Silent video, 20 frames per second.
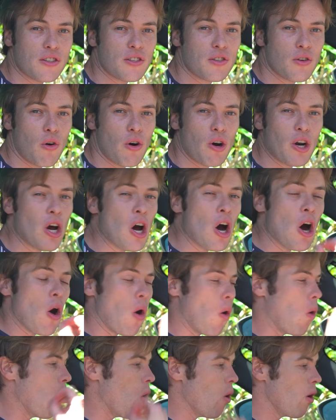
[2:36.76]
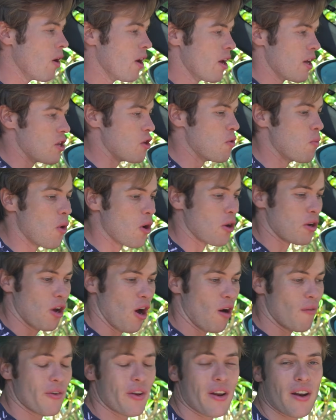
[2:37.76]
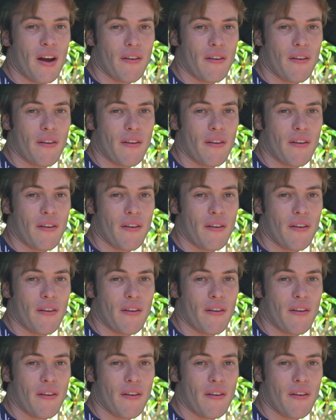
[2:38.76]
installed or you weren't competent